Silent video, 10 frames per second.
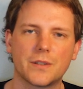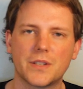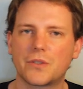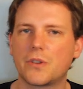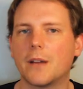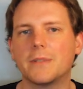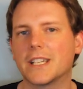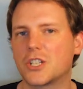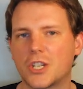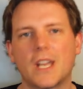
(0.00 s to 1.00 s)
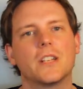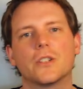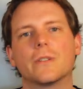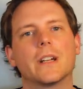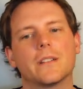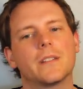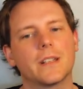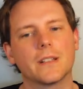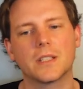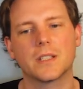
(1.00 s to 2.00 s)
describing a change or
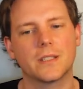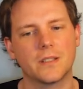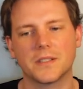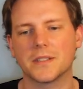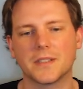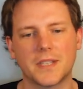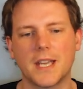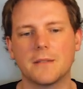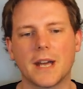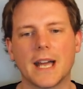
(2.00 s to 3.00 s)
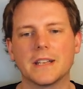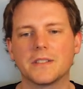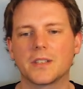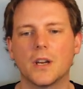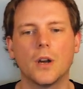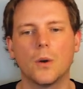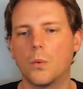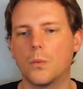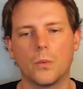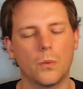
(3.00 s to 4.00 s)
anything. It's just the same as
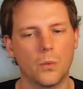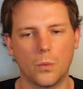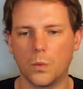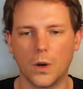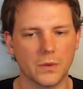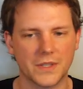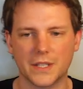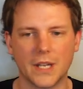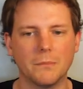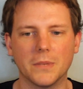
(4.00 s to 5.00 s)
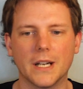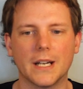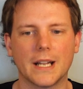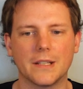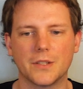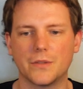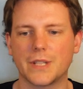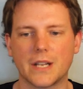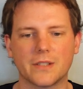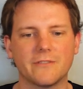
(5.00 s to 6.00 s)
what was the number at
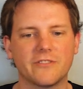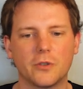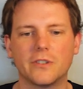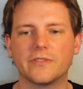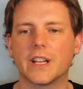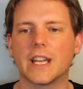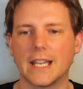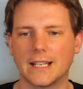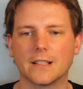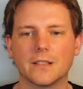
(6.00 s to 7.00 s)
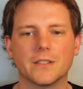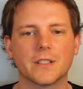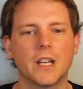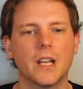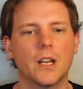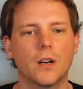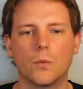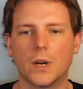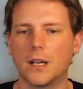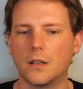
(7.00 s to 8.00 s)
2004 for England.
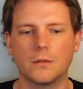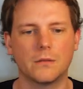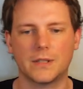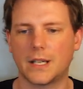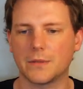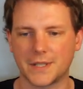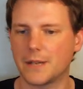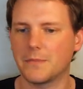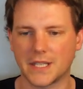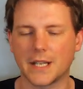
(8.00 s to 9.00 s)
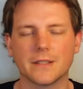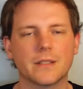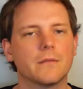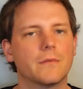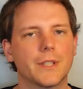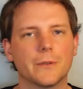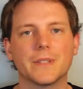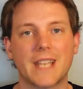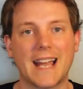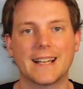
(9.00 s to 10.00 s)
Well, that was 10%. So it
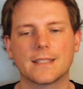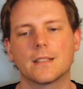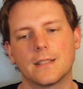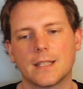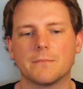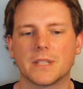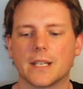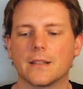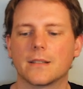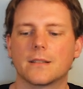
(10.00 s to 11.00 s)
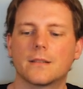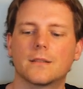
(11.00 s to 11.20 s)
was at 10%.